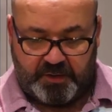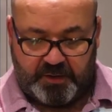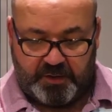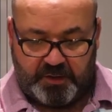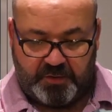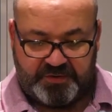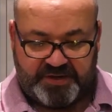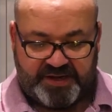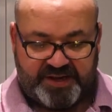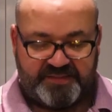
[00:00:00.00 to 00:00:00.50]

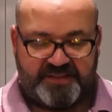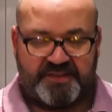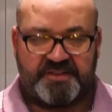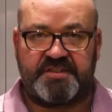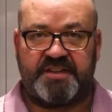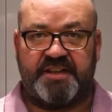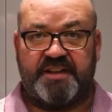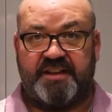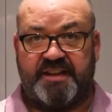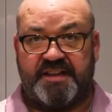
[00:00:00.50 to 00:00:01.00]
Okay,
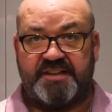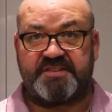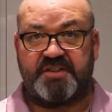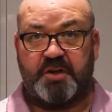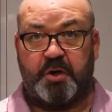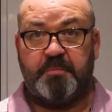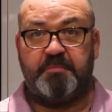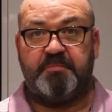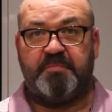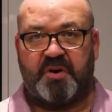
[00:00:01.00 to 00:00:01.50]
that's it. Let's
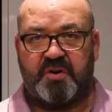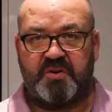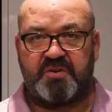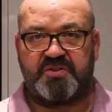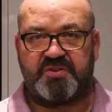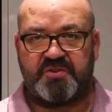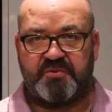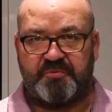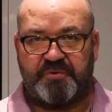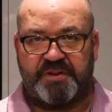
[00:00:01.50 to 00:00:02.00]

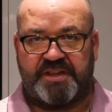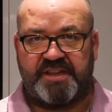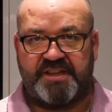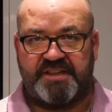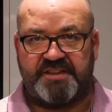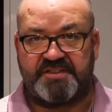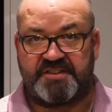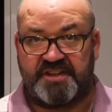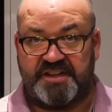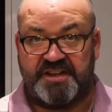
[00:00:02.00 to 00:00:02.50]
unbox
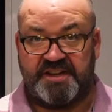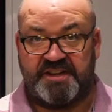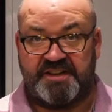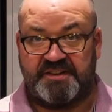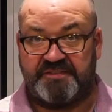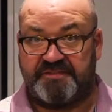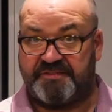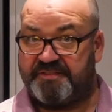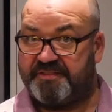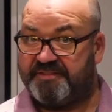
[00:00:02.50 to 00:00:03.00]
Ricky's
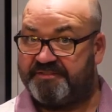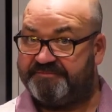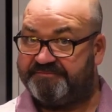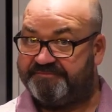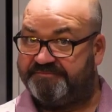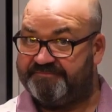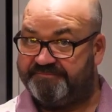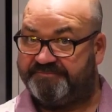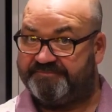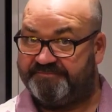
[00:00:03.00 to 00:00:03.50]
knife.
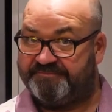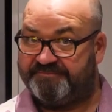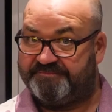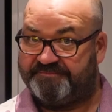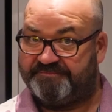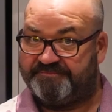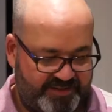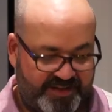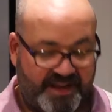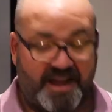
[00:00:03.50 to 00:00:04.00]

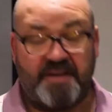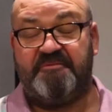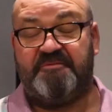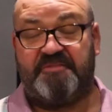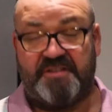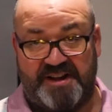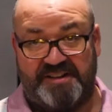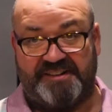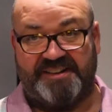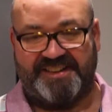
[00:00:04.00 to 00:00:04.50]
I'm
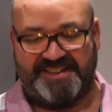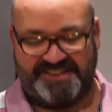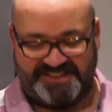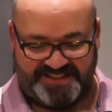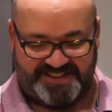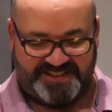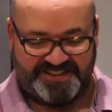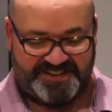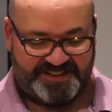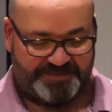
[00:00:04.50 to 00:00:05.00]
very
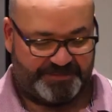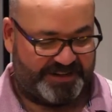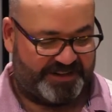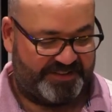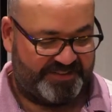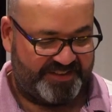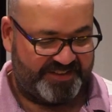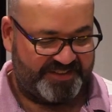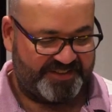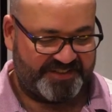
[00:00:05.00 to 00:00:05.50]
excited
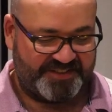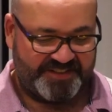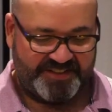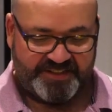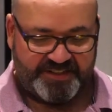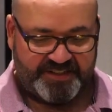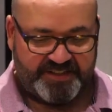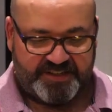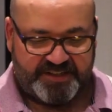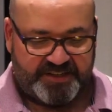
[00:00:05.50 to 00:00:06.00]
about this.
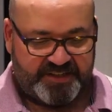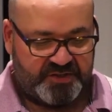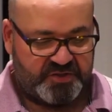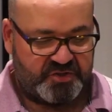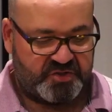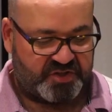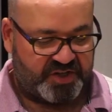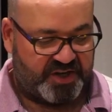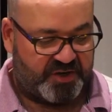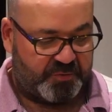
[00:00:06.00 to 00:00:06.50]

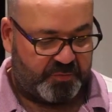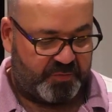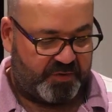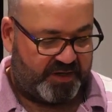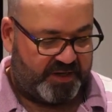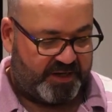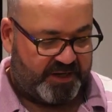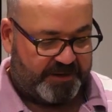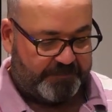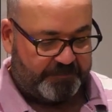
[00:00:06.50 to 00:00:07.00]

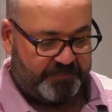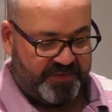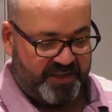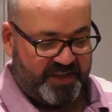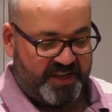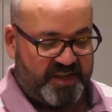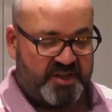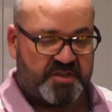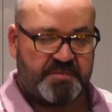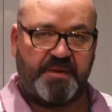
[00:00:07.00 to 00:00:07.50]
So
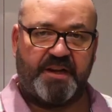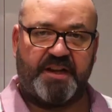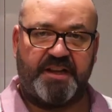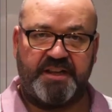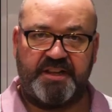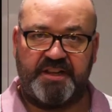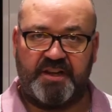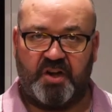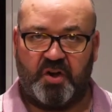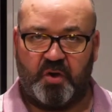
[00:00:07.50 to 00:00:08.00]
here's
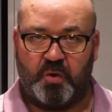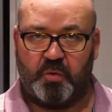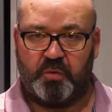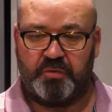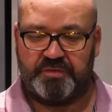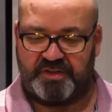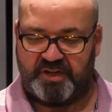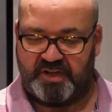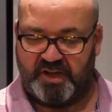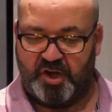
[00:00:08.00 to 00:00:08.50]
my
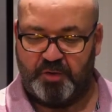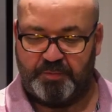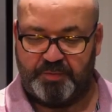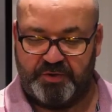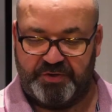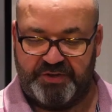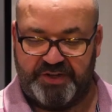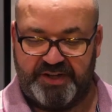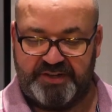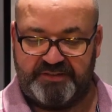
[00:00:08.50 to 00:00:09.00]
old
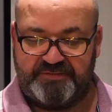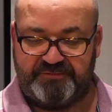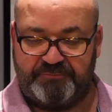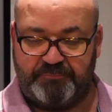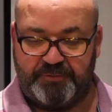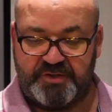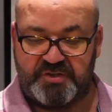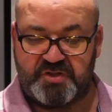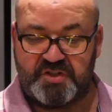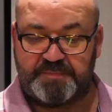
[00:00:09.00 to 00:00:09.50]
Global knife,
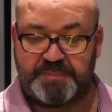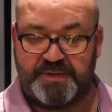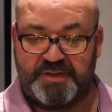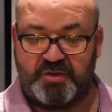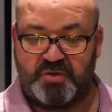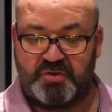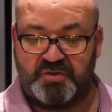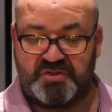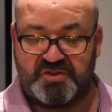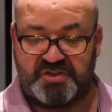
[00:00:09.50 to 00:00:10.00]
which has been a
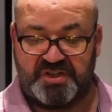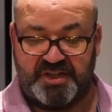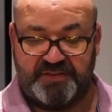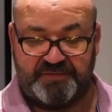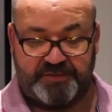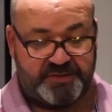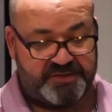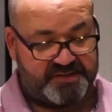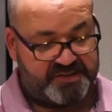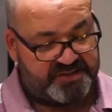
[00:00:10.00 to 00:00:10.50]
good servant.